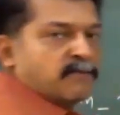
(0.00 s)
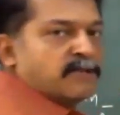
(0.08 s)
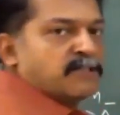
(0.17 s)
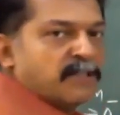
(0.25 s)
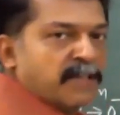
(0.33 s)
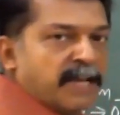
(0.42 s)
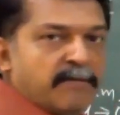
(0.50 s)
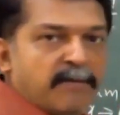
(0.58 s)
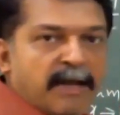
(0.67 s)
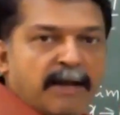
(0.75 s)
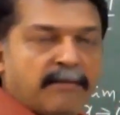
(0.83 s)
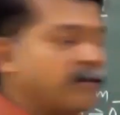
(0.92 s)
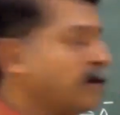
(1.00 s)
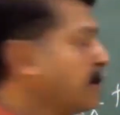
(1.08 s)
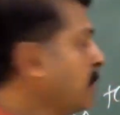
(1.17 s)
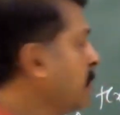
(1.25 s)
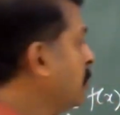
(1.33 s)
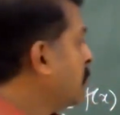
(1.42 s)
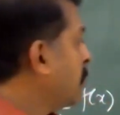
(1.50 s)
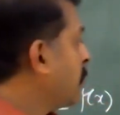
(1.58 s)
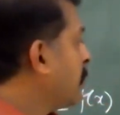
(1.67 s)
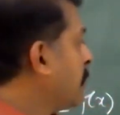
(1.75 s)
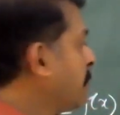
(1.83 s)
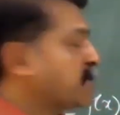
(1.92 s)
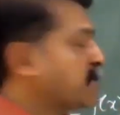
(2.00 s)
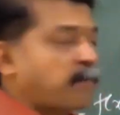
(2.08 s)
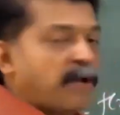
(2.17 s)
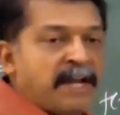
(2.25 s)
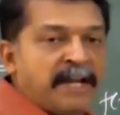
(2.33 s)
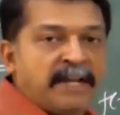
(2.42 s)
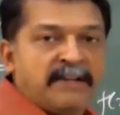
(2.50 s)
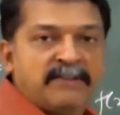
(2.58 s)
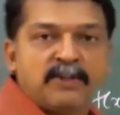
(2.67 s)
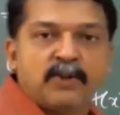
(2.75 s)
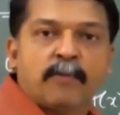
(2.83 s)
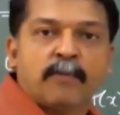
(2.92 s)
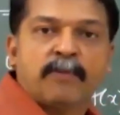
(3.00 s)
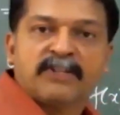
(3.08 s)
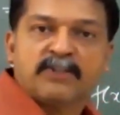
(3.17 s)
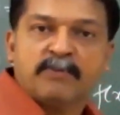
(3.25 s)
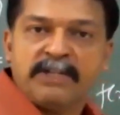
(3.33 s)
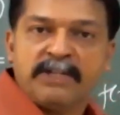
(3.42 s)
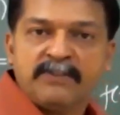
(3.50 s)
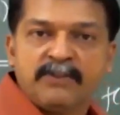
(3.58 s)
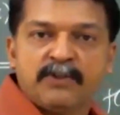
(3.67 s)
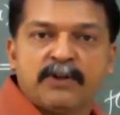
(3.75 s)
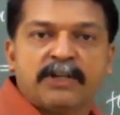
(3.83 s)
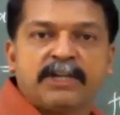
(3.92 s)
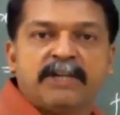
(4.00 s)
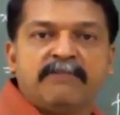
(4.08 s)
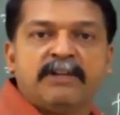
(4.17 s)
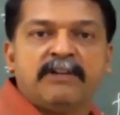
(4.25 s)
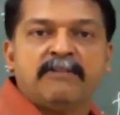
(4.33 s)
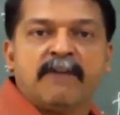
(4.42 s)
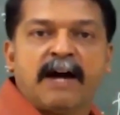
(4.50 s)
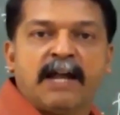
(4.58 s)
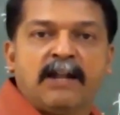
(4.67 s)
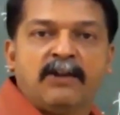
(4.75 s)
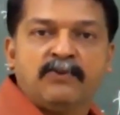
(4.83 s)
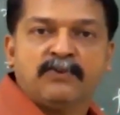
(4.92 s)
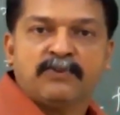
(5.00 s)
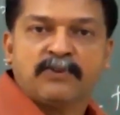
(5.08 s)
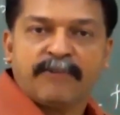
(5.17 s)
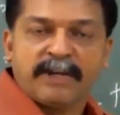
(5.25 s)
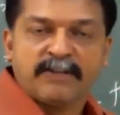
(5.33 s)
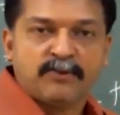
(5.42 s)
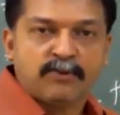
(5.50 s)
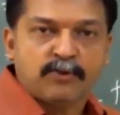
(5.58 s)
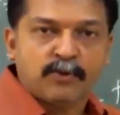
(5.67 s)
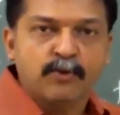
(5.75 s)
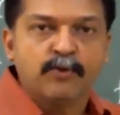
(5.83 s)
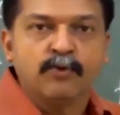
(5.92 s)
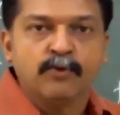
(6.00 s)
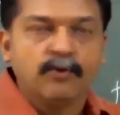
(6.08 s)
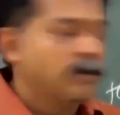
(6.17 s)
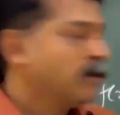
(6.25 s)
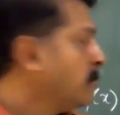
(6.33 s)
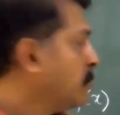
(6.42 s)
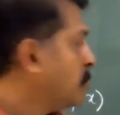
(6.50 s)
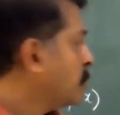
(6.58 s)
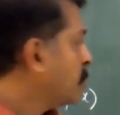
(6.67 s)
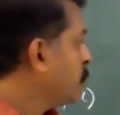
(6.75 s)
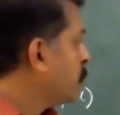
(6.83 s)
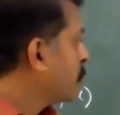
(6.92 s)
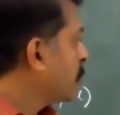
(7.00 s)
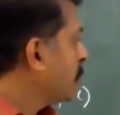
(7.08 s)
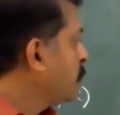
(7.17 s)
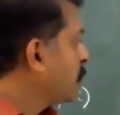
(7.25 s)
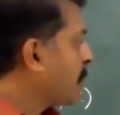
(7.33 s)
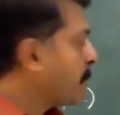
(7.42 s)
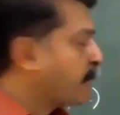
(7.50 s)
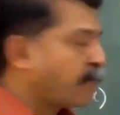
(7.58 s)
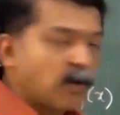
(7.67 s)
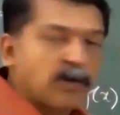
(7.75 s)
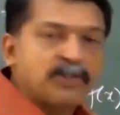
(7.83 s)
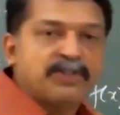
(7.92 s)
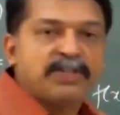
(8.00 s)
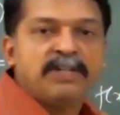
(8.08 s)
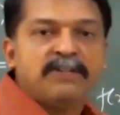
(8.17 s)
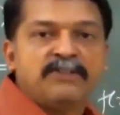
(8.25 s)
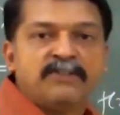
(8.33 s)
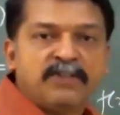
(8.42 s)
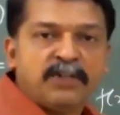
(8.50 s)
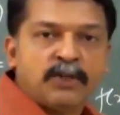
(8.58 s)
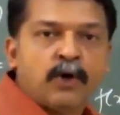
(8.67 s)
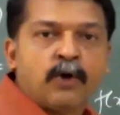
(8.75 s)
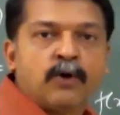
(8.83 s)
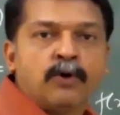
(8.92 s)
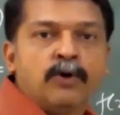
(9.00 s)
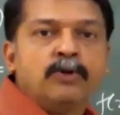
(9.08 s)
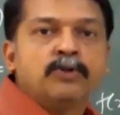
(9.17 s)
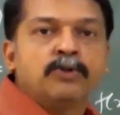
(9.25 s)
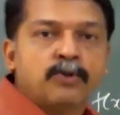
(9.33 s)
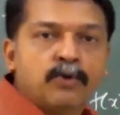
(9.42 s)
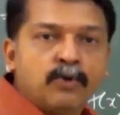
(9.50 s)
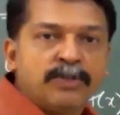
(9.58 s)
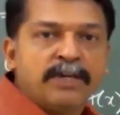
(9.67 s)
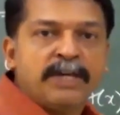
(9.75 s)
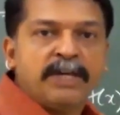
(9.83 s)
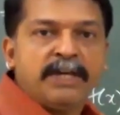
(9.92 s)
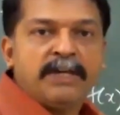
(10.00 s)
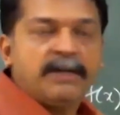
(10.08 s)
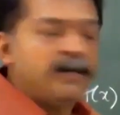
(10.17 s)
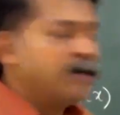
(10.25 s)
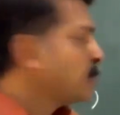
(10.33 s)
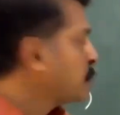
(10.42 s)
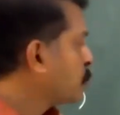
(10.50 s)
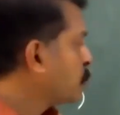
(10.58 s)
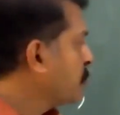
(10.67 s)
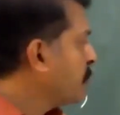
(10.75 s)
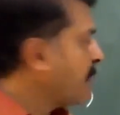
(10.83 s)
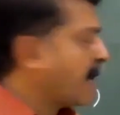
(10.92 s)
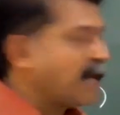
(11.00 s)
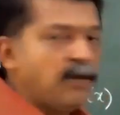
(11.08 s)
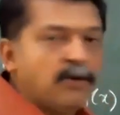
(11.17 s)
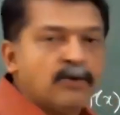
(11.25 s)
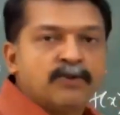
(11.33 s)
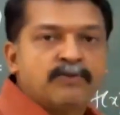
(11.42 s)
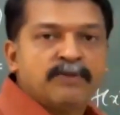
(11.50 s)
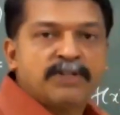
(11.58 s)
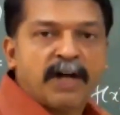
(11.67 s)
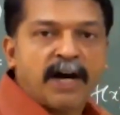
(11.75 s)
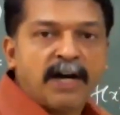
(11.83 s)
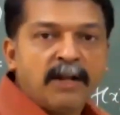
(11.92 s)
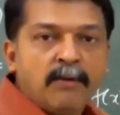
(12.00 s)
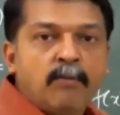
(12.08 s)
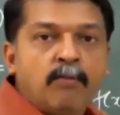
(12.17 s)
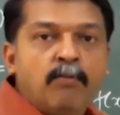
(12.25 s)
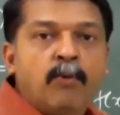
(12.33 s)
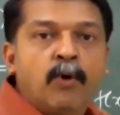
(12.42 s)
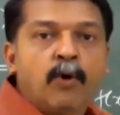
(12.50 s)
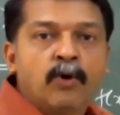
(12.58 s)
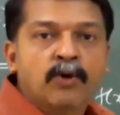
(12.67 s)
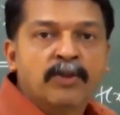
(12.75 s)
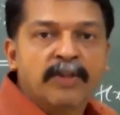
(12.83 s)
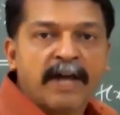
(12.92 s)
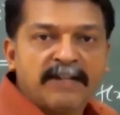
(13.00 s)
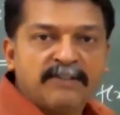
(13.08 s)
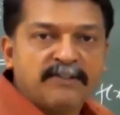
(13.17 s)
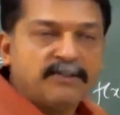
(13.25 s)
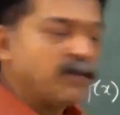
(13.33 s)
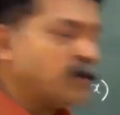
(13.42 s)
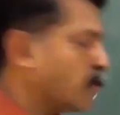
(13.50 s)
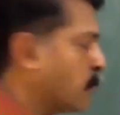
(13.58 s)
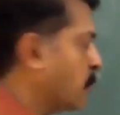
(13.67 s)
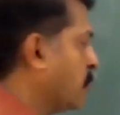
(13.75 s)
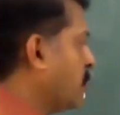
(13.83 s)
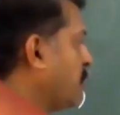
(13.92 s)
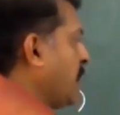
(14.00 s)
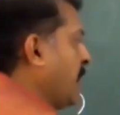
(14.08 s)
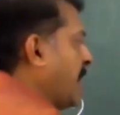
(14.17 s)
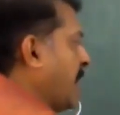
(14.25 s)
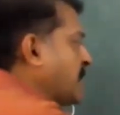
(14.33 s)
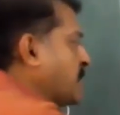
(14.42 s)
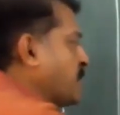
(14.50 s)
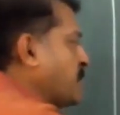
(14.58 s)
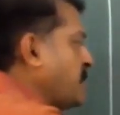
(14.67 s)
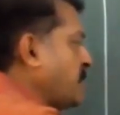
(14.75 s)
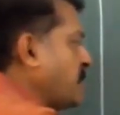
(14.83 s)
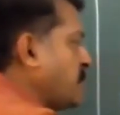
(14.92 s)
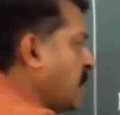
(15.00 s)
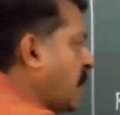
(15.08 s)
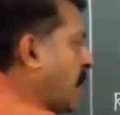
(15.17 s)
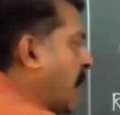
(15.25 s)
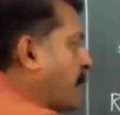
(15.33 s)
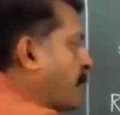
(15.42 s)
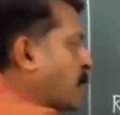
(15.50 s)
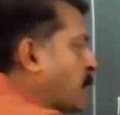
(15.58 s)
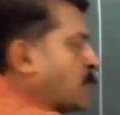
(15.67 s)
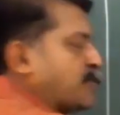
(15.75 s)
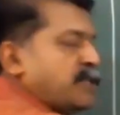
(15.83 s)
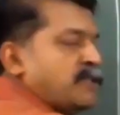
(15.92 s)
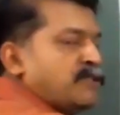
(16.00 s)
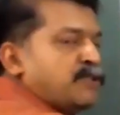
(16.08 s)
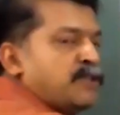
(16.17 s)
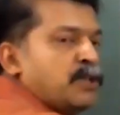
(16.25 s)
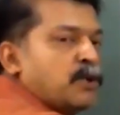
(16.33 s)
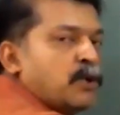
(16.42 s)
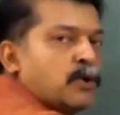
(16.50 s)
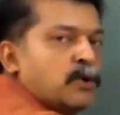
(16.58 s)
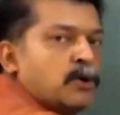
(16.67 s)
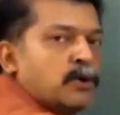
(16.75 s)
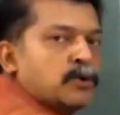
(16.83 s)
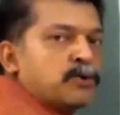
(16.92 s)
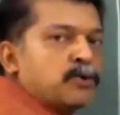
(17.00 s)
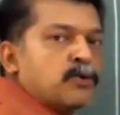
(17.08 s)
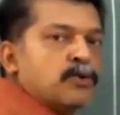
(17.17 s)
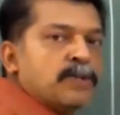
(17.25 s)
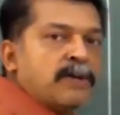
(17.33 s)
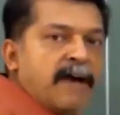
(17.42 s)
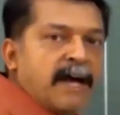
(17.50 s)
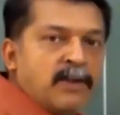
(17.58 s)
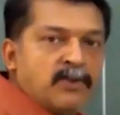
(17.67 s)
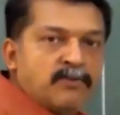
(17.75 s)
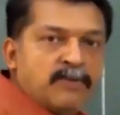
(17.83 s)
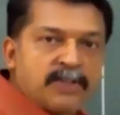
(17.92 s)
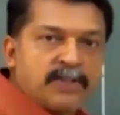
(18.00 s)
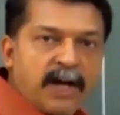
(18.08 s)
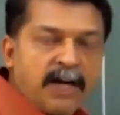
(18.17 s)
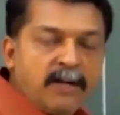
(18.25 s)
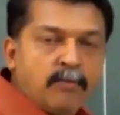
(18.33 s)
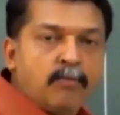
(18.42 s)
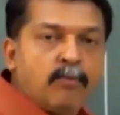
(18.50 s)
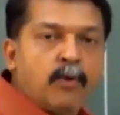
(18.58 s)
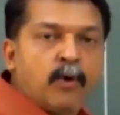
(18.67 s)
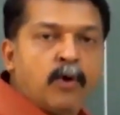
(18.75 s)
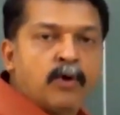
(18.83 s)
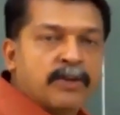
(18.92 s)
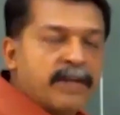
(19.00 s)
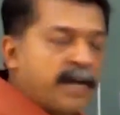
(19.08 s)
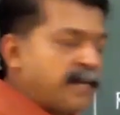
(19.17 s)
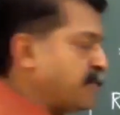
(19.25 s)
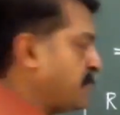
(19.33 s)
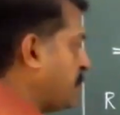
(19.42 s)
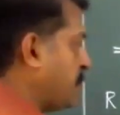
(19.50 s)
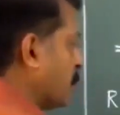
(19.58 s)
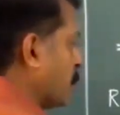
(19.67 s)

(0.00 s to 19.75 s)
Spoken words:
Once again, I am I'm explaining. 0 plus means you are giving values of x through. You are approaching 0 through the values which are more than 0. X is approaching 0 through the values which are more than 0.